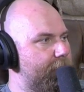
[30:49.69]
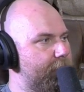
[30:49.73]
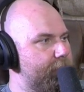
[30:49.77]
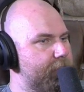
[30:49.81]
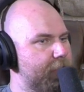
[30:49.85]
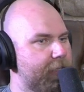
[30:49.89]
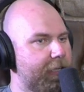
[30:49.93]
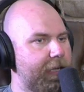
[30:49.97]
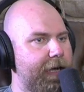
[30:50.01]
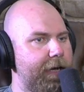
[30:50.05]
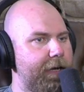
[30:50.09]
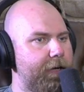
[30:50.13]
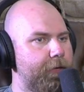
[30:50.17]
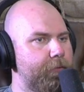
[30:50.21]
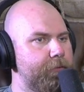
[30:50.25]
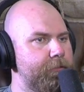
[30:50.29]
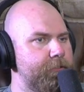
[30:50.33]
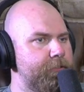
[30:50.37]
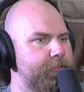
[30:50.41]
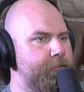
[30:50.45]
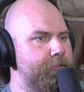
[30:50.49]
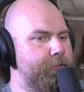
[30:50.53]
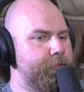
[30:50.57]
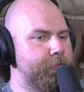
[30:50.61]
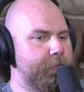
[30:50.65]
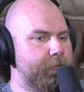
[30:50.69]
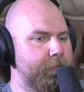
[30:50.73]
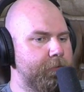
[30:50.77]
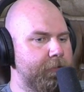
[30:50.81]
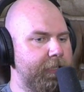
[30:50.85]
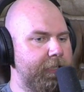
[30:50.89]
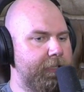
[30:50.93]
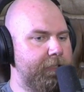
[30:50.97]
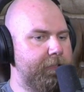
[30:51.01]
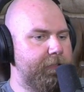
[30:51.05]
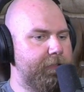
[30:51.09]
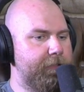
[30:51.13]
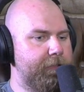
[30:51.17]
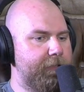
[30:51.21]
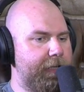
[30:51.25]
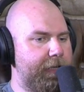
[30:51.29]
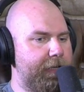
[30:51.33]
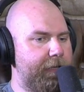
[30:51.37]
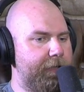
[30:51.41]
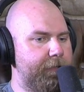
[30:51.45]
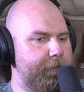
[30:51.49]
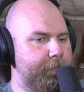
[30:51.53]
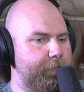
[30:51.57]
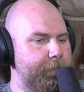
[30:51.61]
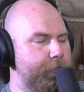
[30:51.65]
I was like, "How did you get
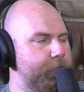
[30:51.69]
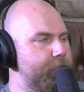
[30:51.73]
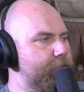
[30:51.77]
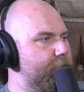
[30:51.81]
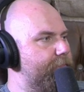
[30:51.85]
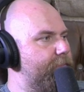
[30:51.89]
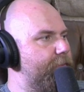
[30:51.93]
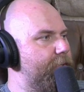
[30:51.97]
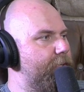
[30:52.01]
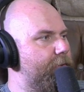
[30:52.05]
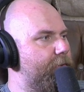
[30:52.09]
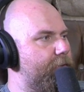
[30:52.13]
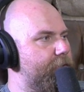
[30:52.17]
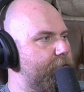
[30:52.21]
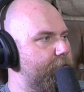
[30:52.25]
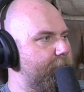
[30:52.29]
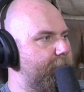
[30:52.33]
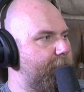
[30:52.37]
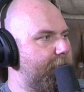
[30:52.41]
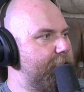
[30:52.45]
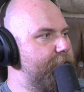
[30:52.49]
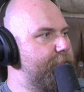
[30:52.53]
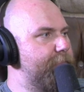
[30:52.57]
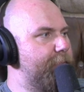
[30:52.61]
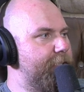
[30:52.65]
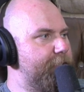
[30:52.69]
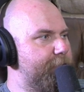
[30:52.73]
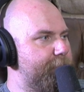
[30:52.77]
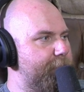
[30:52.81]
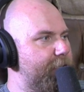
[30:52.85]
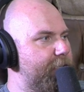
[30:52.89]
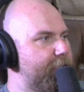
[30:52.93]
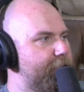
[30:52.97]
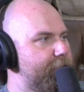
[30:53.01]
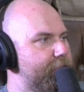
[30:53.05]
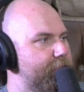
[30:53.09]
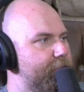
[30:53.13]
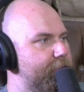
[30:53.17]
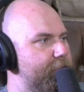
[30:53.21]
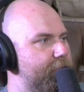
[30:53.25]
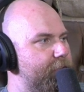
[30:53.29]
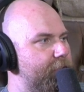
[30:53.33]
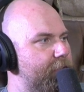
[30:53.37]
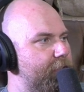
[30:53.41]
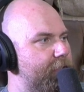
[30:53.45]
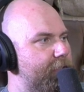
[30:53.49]
that music video on your MySpace page?"